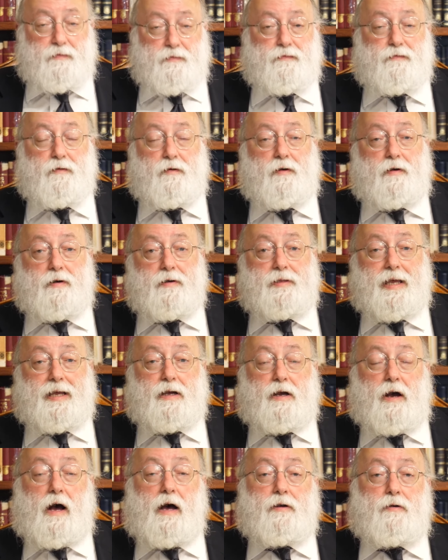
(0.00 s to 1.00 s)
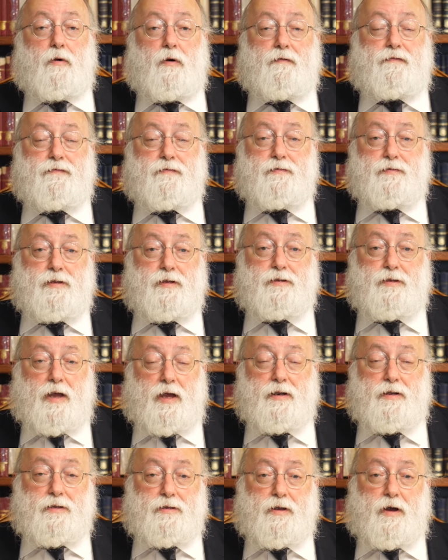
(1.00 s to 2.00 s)
before that God offered the
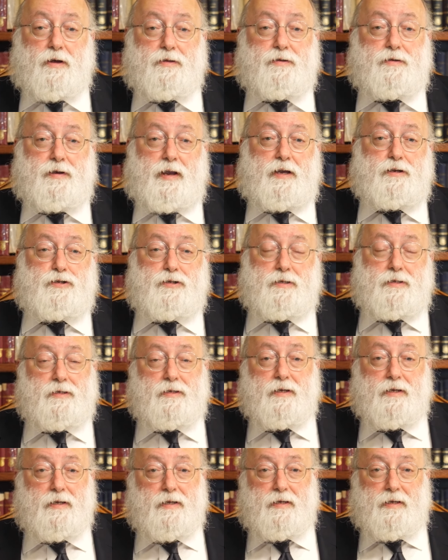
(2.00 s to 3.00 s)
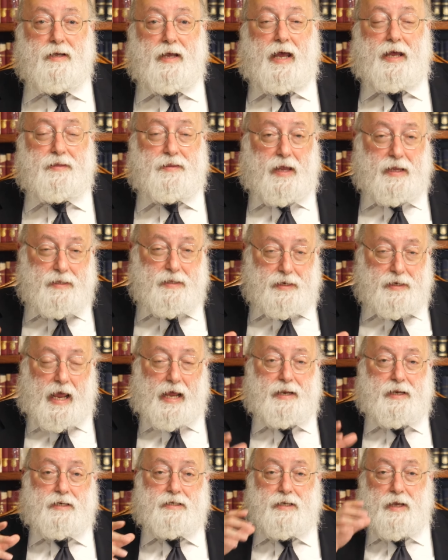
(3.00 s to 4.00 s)
Torah to other nations, and they did
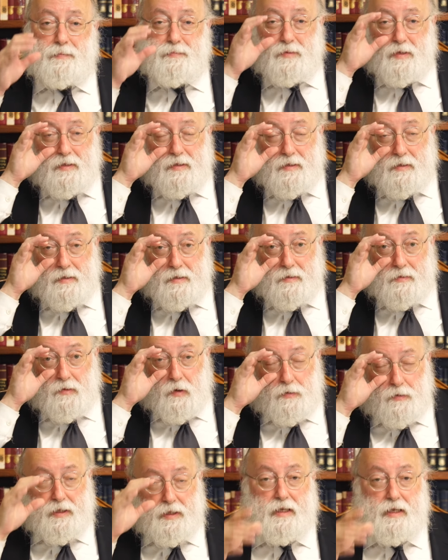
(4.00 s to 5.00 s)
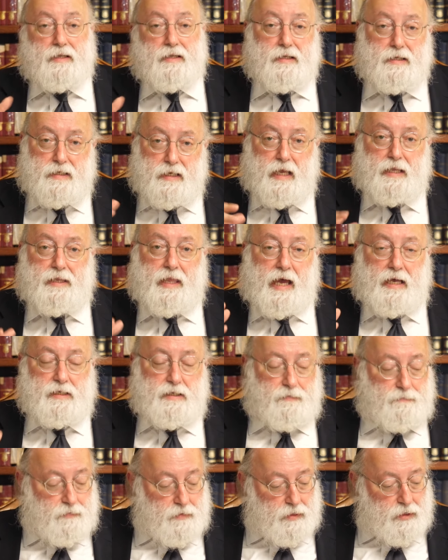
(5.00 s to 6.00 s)
not accept it, though the Yidden said
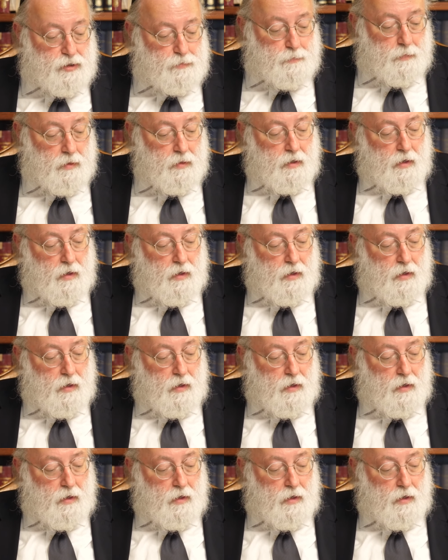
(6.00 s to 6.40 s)
Nasa Nishma,